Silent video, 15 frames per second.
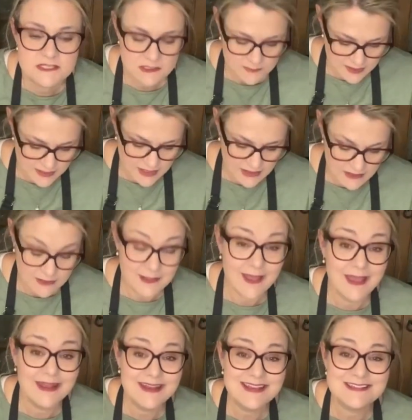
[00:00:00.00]
Similar color,
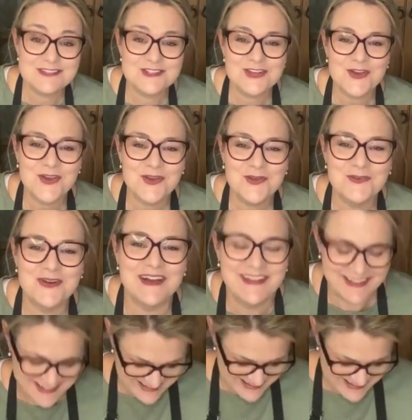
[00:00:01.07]
it is too.